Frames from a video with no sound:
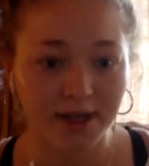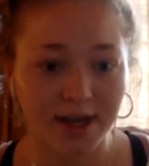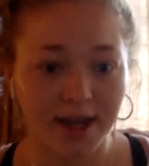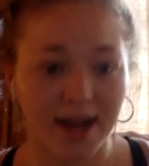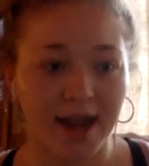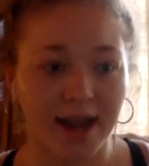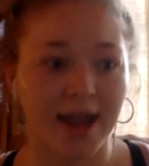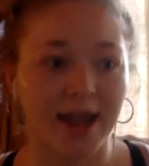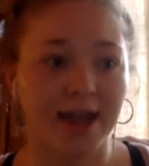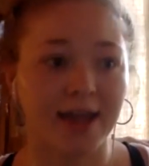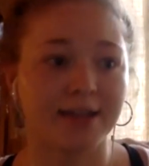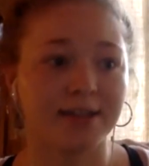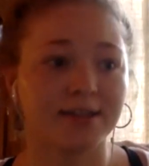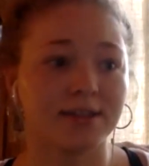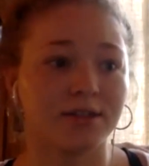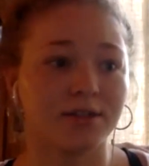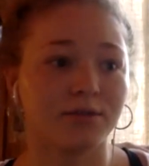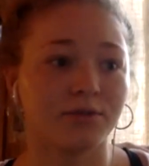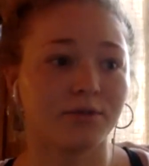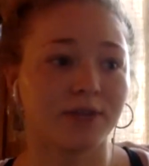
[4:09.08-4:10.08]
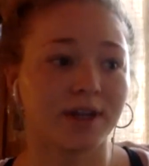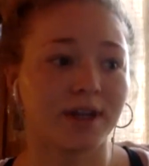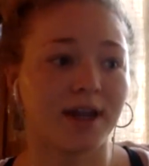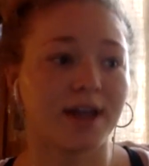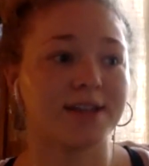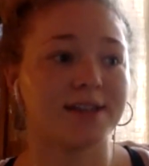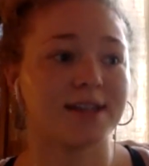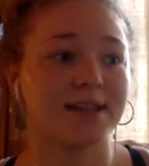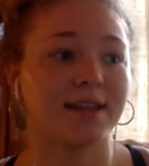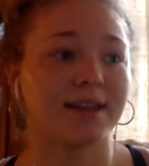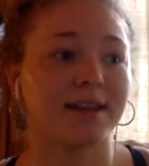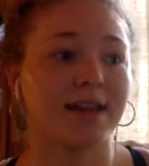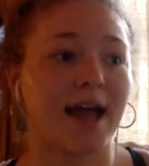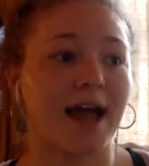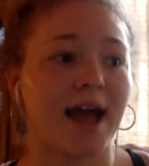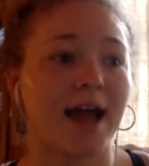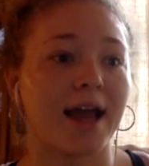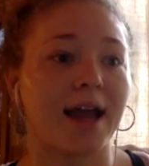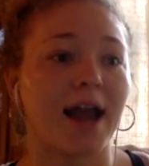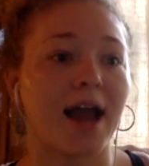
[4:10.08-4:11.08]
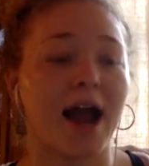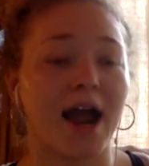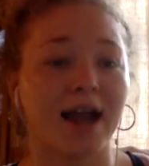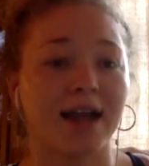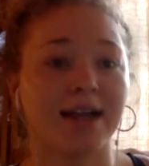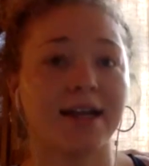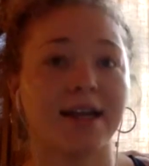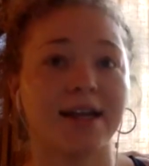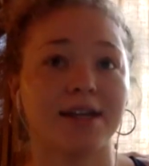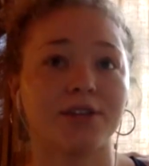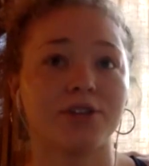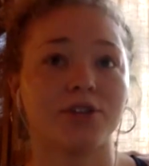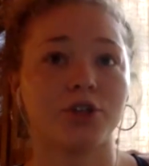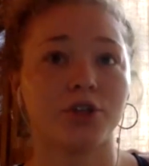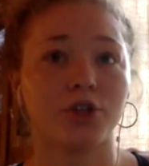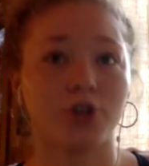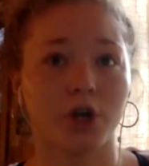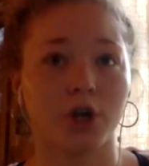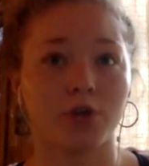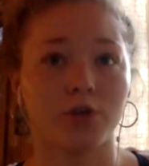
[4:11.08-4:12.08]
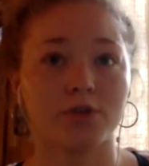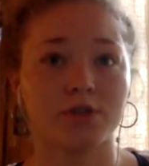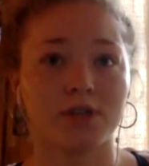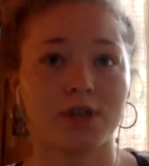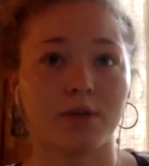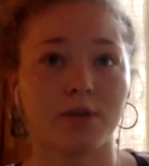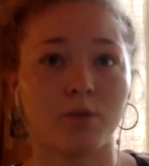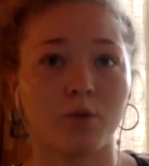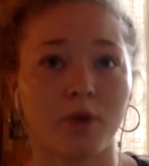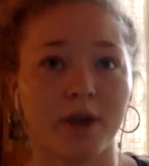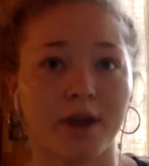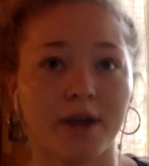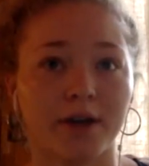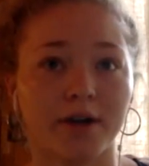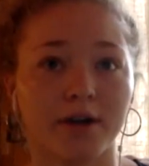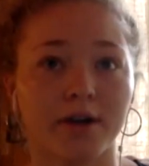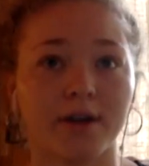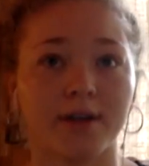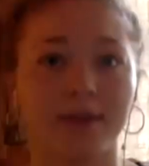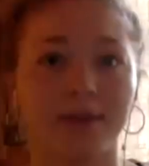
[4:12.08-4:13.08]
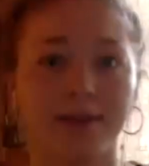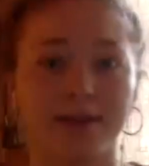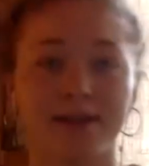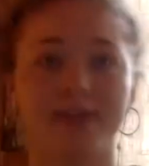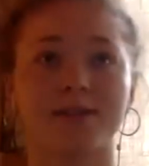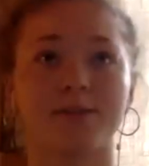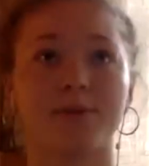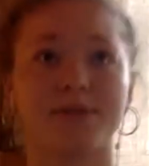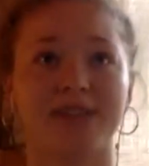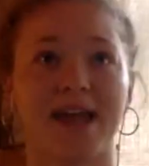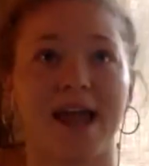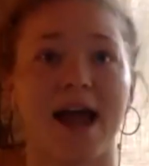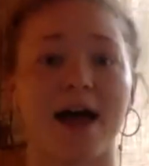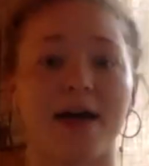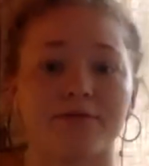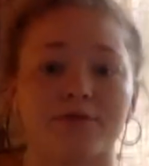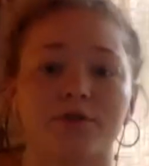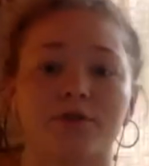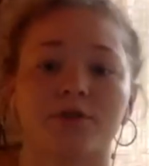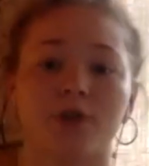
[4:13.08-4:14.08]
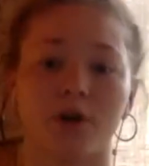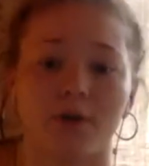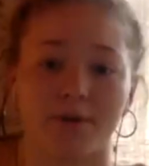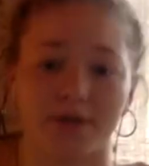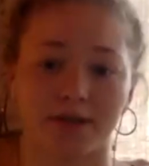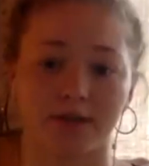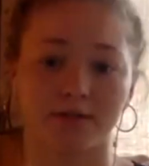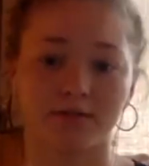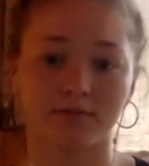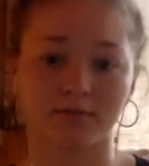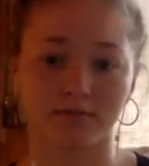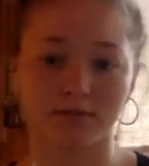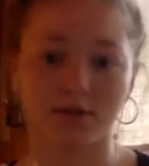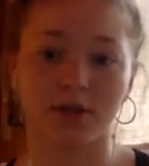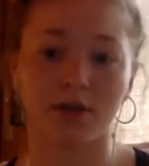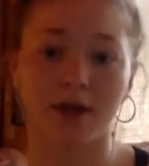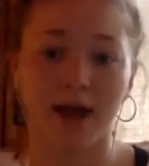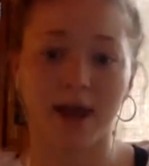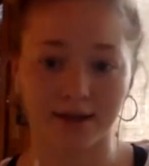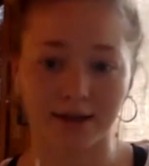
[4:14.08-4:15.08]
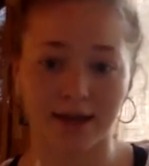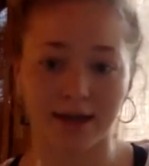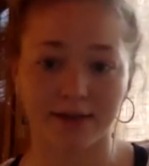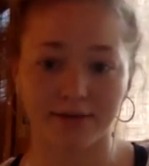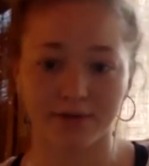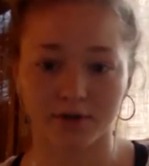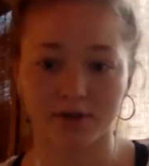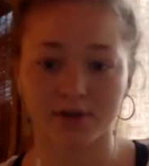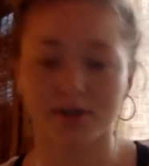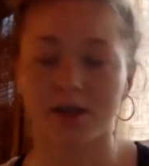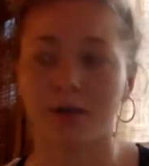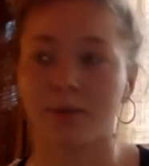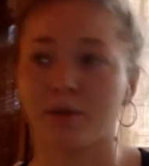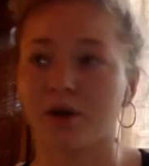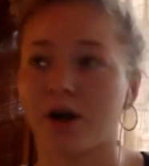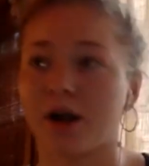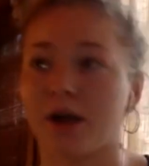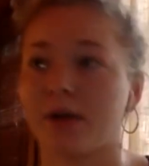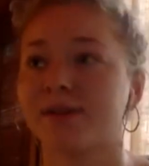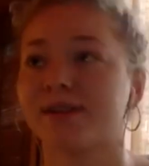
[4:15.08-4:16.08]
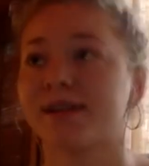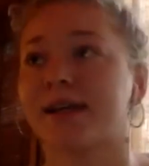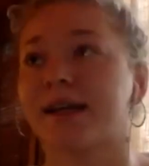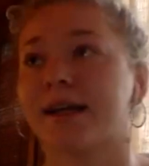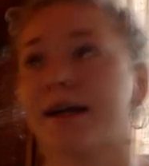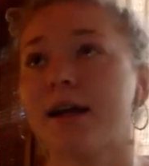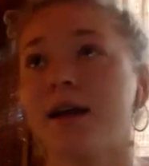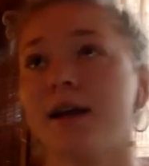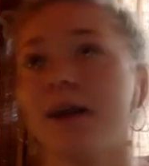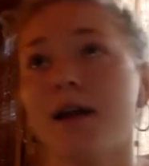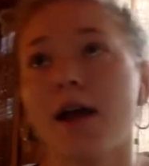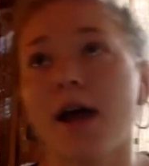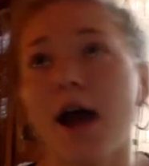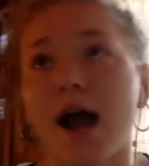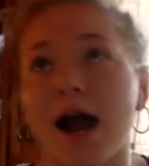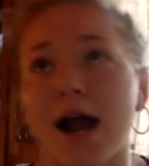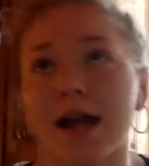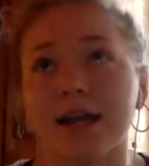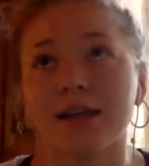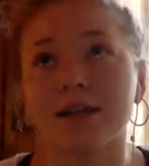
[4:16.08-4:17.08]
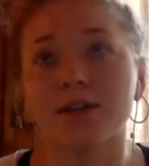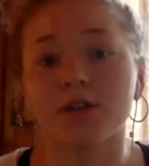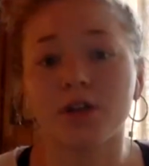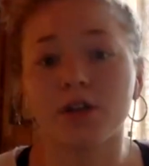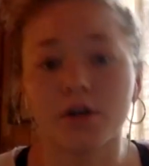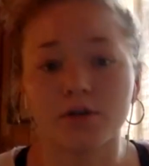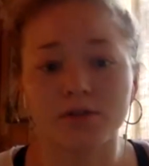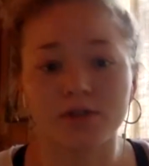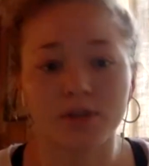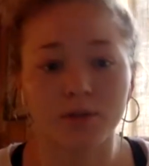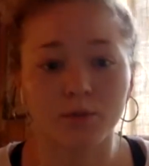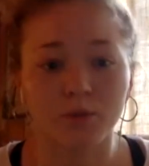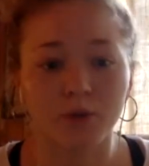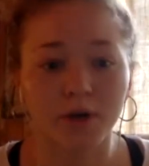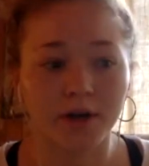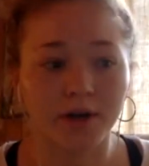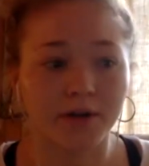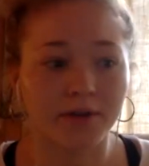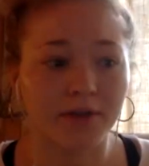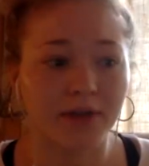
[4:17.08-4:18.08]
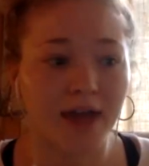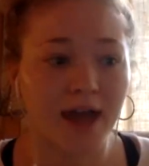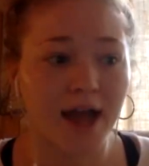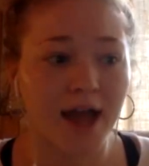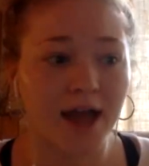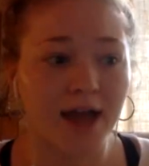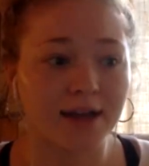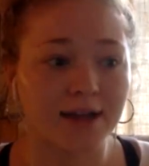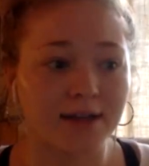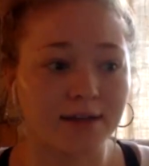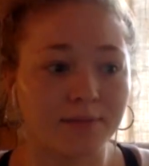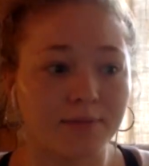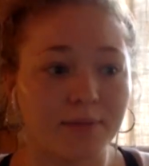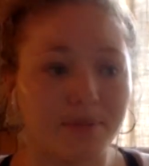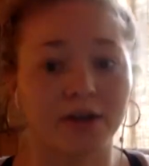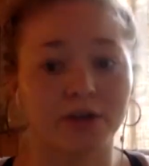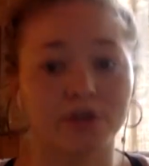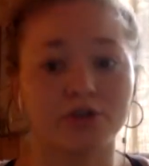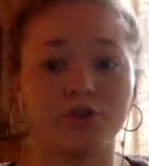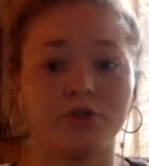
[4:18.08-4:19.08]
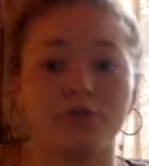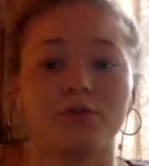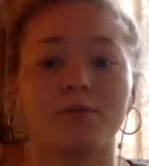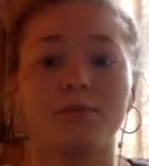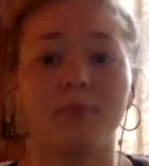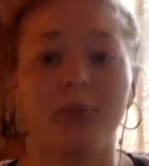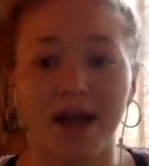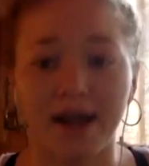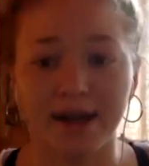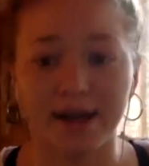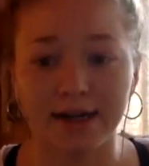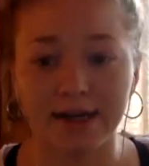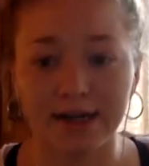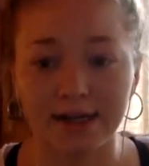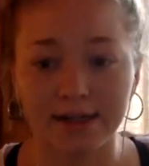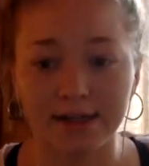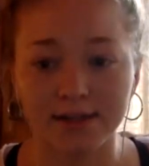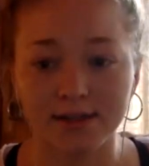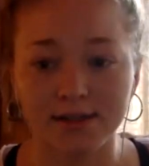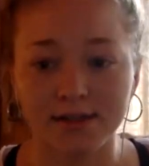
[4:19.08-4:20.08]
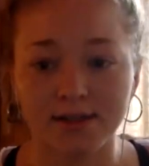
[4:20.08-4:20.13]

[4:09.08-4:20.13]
And realizing that I needed to go somewhere. This was after going to LA for a summer. I was like, I need to go somewhere that better suits my needs